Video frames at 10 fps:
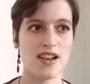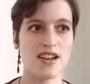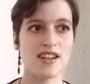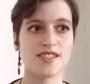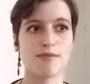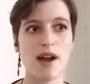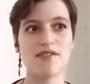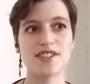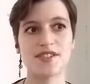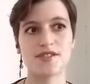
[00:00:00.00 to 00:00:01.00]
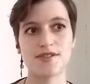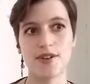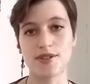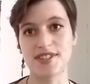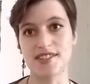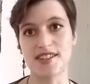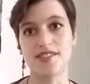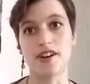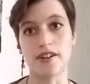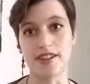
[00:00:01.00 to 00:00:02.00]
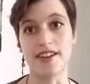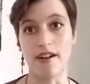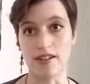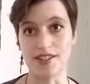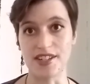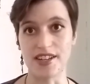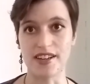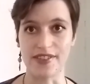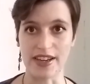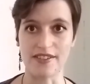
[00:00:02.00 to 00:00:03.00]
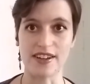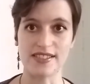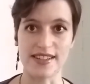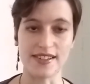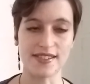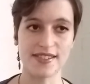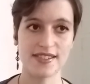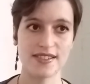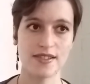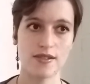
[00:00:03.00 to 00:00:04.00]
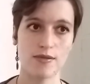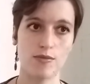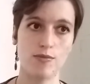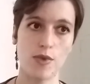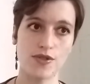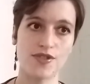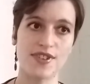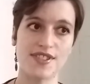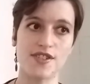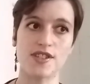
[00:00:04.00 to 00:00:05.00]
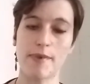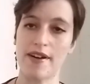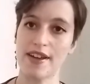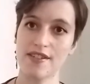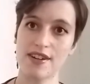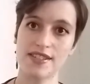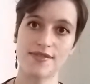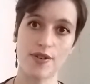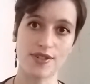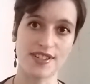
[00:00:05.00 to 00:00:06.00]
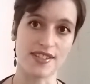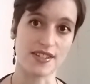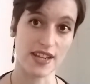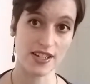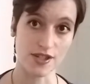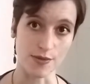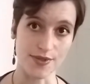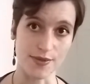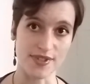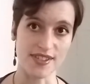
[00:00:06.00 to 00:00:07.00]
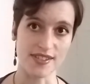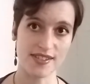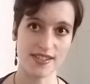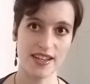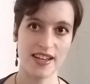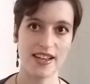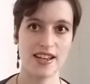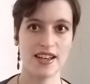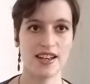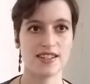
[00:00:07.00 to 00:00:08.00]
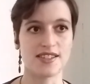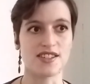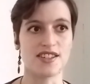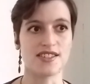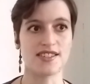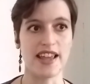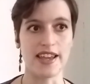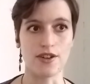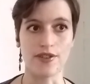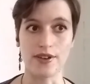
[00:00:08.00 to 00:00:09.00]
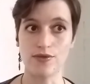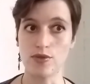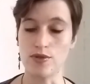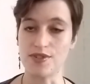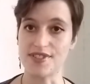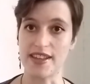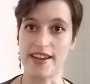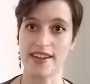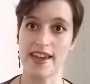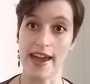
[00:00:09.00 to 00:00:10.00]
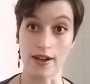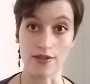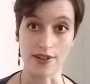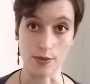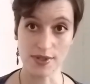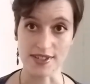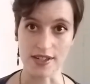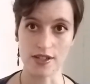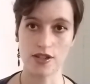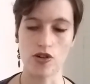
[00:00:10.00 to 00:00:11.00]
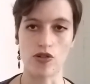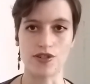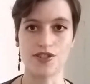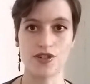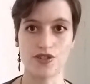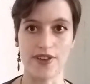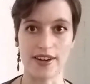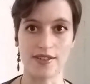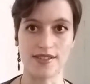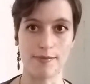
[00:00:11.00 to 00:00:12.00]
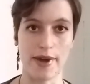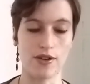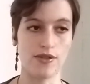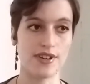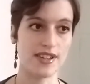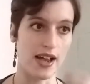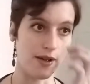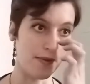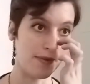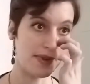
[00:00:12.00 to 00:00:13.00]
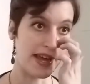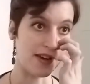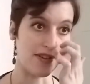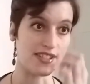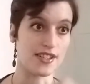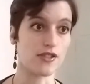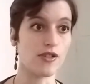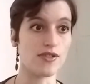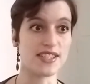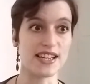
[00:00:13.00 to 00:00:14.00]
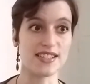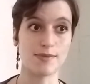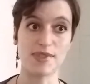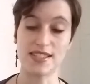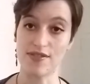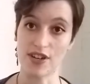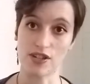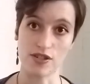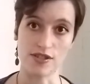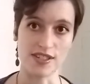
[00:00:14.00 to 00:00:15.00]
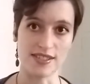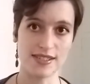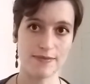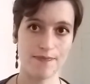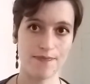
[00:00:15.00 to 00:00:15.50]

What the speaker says: So my research focuses on the archaeology of anchorite cells. Most research about anchorites focuses on textual sources, such as anchorite rules like Anchronawissa, or church records about anchorites enclosed at specific churches.